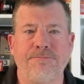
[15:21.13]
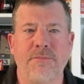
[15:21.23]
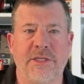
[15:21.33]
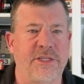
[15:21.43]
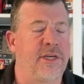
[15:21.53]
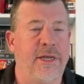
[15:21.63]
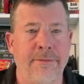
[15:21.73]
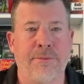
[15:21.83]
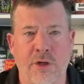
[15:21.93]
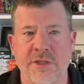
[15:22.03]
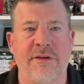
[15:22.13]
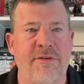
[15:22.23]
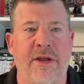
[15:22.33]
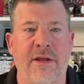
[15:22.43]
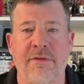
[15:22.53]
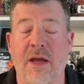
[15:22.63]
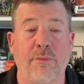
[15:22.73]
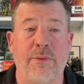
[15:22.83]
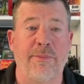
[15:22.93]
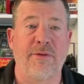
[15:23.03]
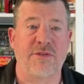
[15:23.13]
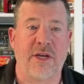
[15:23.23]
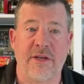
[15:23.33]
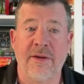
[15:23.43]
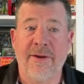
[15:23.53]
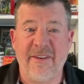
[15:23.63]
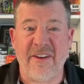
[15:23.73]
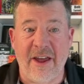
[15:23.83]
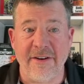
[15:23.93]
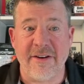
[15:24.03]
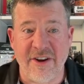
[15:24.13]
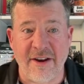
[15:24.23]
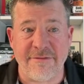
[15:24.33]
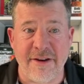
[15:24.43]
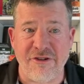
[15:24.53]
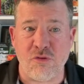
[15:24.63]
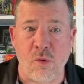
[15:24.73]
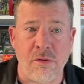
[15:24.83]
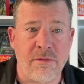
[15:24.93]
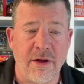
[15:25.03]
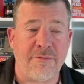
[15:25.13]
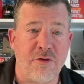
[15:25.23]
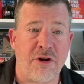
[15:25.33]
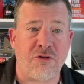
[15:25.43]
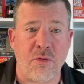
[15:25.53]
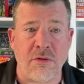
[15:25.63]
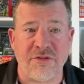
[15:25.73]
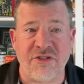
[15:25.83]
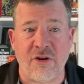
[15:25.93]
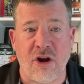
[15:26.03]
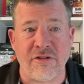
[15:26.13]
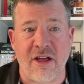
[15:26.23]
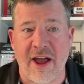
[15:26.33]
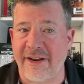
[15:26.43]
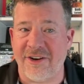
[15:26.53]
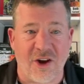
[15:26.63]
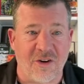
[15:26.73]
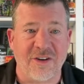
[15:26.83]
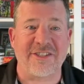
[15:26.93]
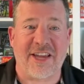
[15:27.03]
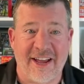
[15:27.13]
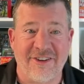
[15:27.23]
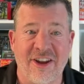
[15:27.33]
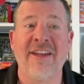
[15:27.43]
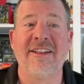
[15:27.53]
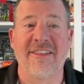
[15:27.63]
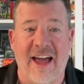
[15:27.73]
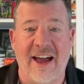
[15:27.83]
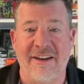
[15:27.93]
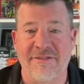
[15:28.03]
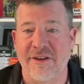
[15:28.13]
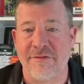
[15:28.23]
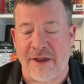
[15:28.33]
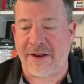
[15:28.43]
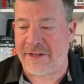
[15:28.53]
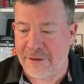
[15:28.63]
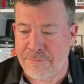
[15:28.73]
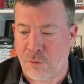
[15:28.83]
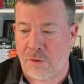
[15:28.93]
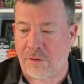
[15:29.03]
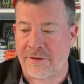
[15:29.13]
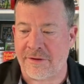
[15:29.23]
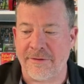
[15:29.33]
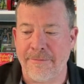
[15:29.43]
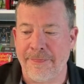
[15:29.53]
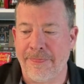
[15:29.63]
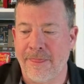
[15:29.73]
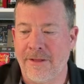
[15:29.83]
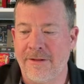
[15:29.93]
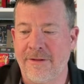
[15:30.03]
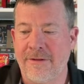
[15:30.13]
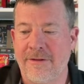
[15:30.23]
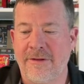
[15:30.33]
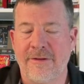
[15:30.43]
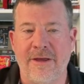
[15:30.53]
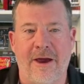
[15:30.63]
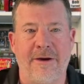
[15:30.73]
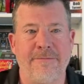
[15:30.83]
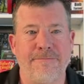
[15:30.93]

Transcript: It's an in-person event. A couple of people have said it. Is that virtual? Is that online? No, it's Edge Live event in Portland. Yeah.